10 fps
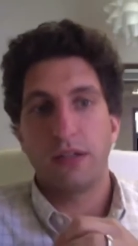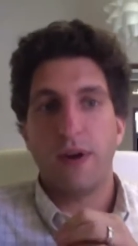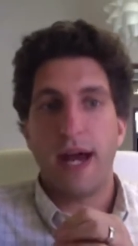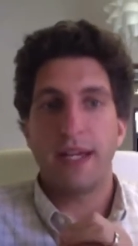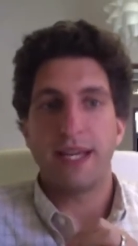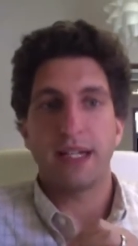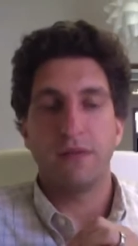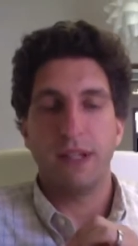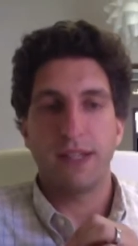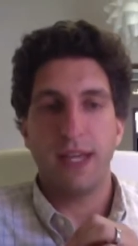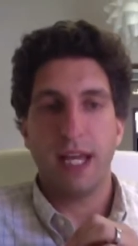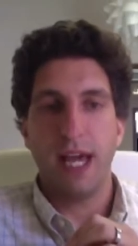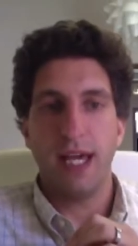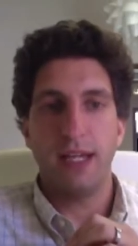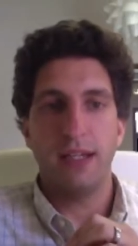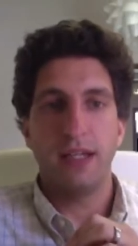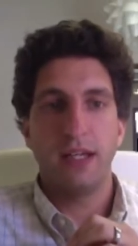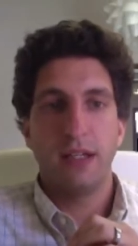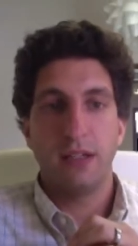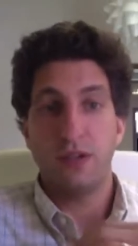to try as actively as they can
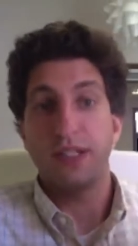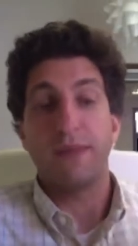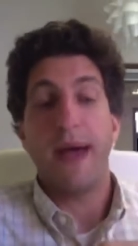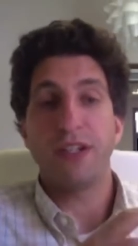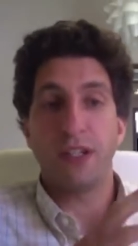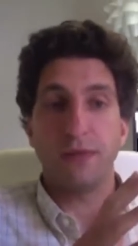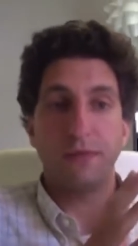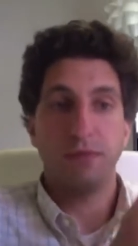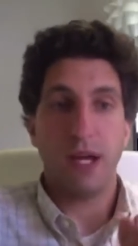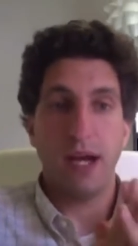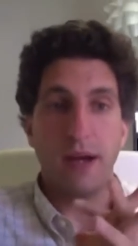to just imagine